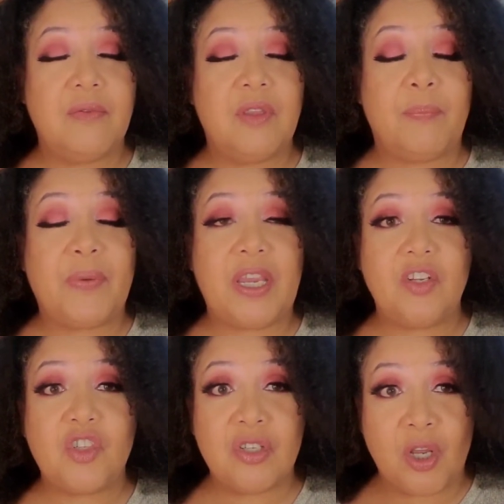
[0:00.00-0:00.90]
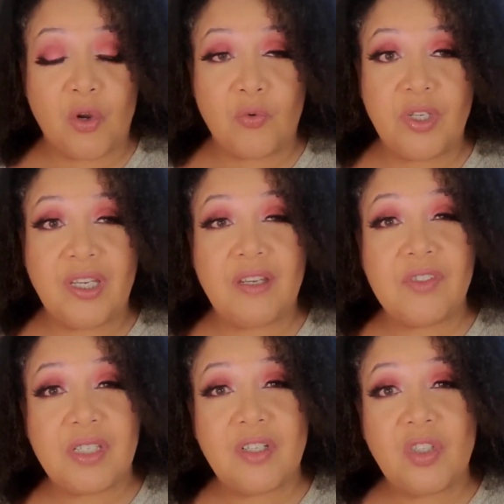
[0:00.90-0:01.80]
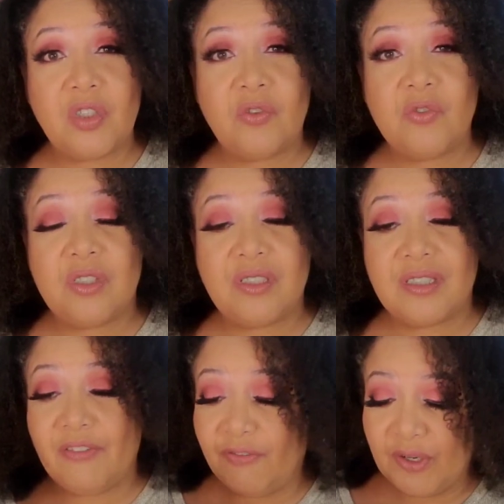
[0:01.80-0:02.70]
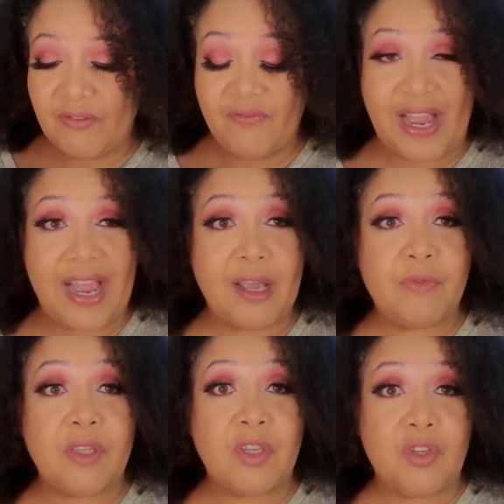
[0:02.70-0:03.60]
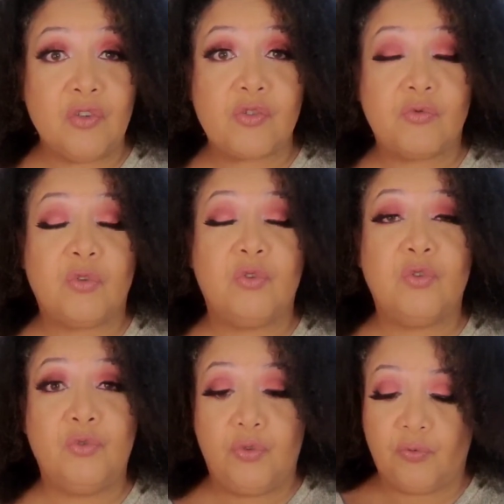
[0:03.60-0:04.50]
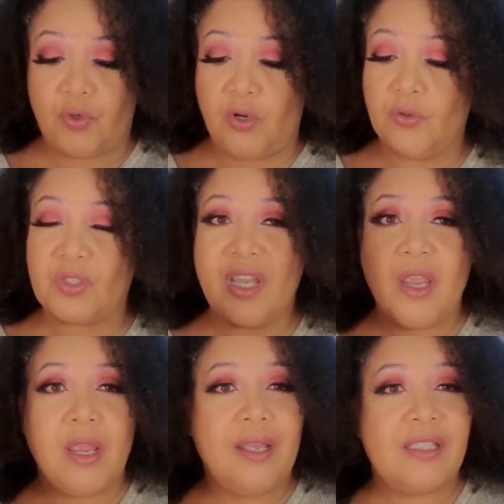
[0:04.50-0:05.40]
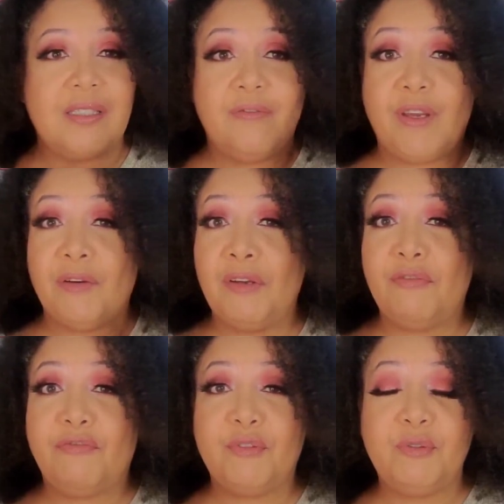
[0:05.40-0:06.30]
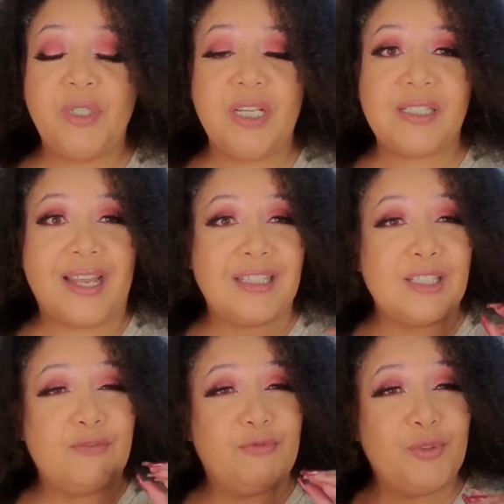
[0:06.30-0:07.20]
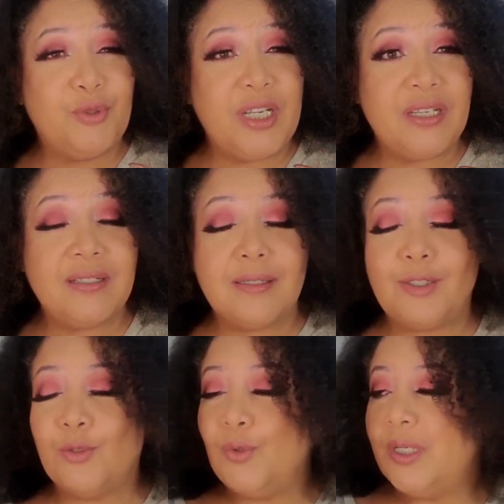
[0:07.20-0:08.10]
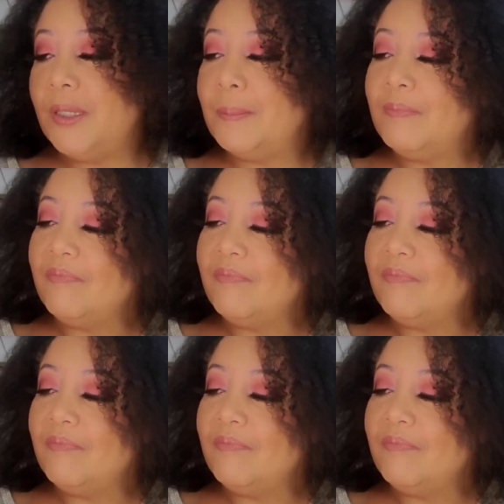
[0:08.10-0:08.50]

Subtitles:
the peach note gives it a little different vibe than the usual oud rose. It's very fruity. It's got this fruitiness to it.